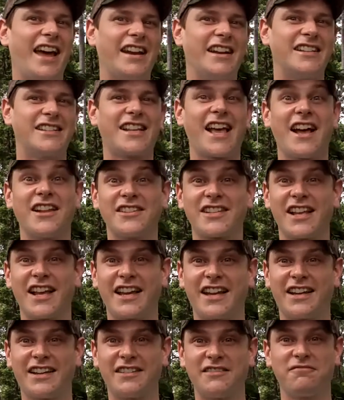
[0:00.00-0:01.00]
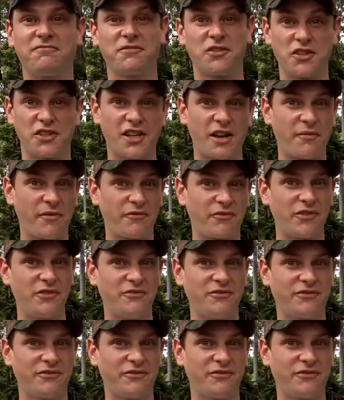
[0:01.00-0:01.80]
And it sounds like, to some of